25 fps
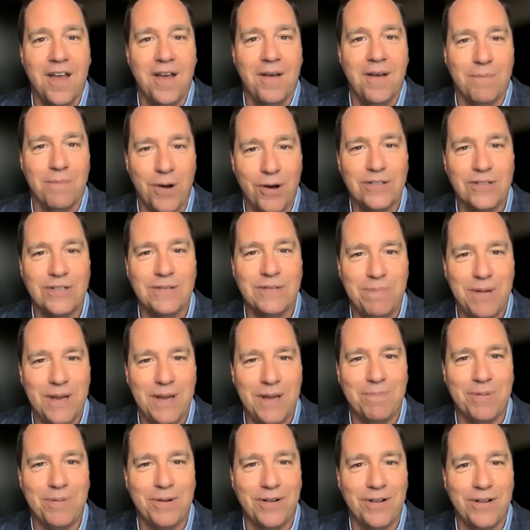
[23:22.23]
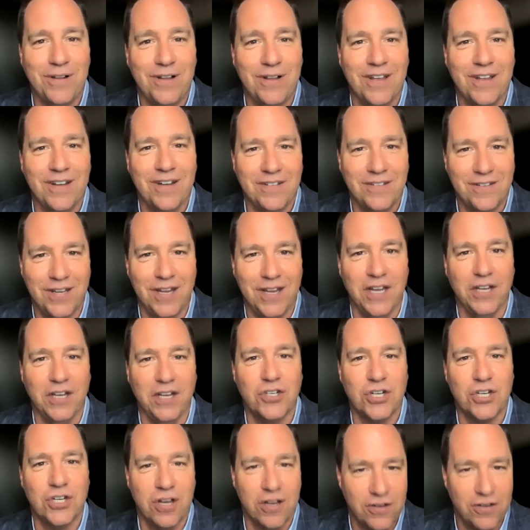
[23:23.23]
Most people
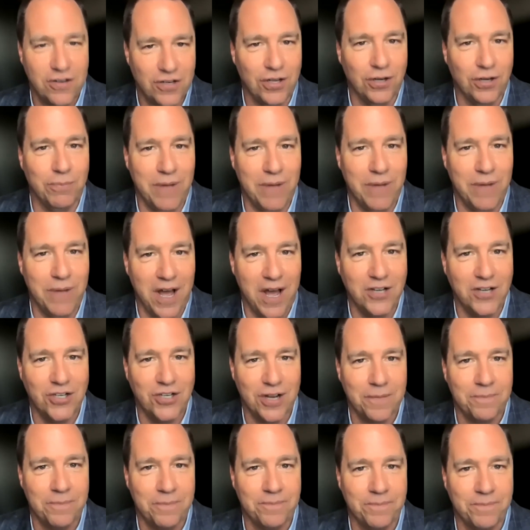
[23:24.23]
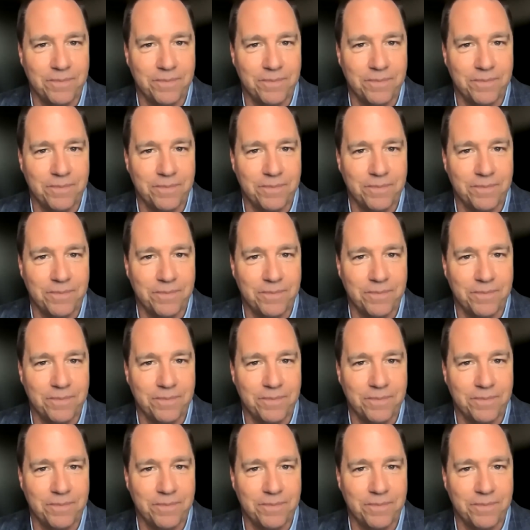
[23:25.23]
teach too much.